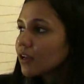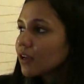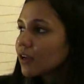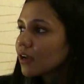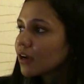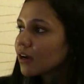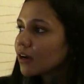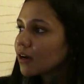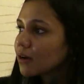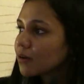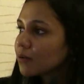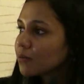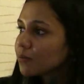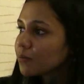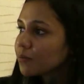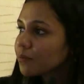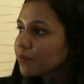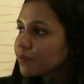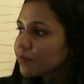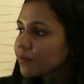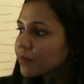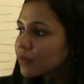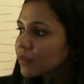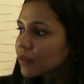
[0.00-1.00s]

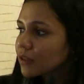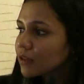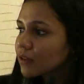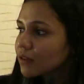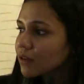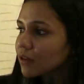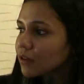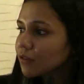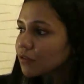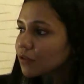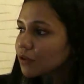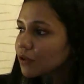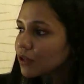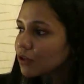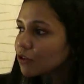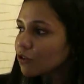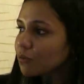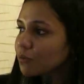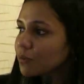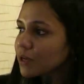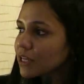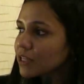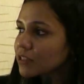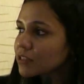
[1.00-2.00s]
There are 3
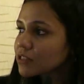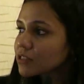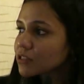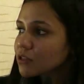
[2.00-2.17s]
domains.